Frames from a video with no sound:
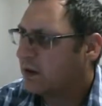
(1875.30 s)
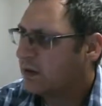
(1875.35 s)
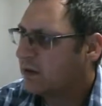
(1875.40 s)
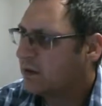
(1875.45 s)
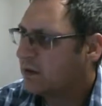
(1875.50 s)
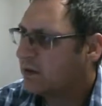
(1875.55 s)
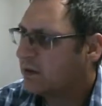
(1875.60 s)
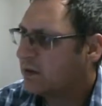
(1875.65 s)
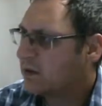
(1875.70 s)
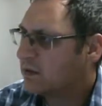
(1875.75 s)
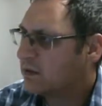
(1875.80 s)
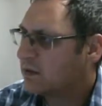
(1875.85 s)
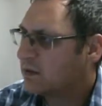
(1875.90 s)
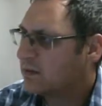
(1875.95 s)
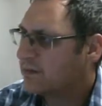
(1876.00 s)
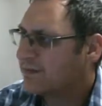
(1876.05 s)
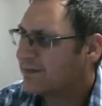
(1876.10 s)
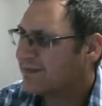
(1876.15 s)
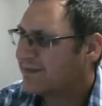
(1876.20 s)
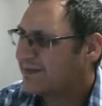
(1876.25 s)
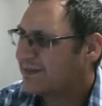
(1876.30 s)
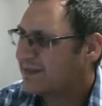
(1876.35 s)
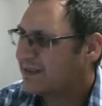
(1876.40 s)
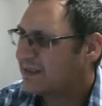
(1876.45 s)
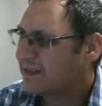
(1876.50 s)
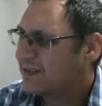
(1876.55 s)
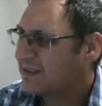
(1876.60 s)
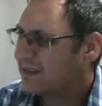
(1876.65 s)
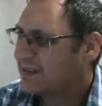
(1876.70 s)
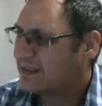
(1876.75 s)

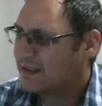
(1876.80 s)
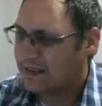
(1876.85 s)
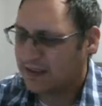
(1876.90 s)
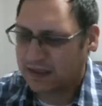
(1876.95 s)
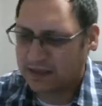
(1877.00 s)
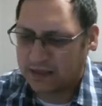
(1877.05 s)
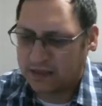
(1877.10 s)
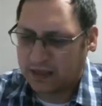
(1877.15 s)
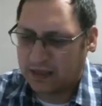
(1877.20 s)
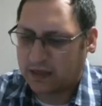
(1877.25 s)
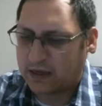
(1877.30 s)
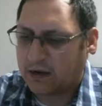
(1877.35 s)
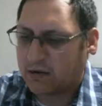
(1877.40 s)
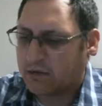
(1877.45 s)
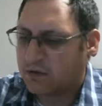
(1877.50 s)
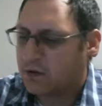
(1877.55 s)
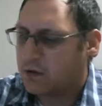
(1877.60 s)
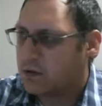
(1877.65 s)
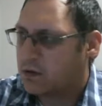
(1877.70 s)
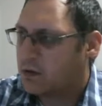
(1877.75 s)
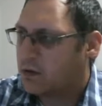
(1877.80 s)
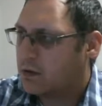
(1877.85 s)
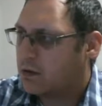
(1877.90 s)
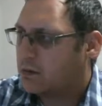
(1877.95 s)
Does that take out Coco?